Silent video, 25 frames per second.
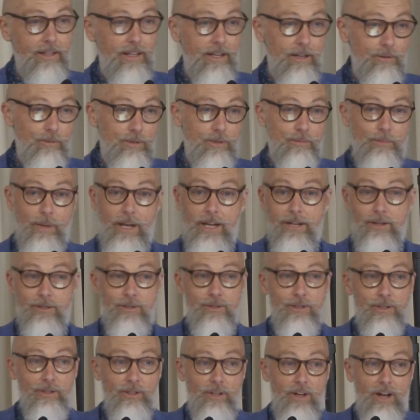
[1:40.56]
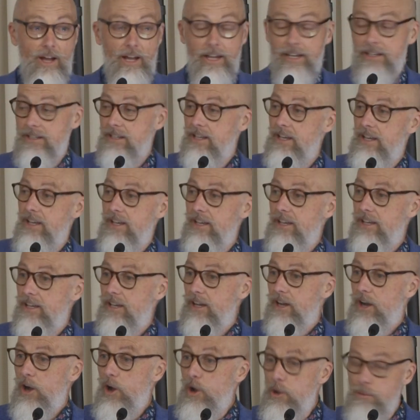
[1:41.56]
and there was Baker's Delight
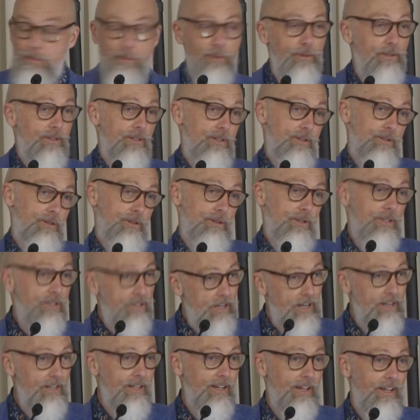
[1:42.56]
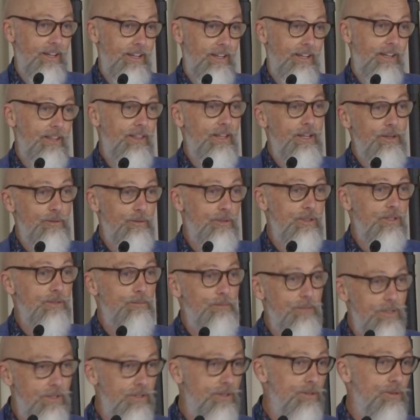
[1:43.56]
open on a Sunday, and there was
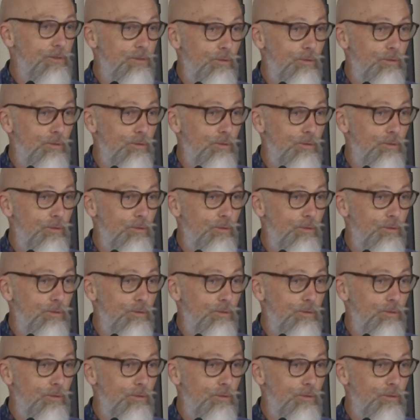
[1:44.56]
Mr.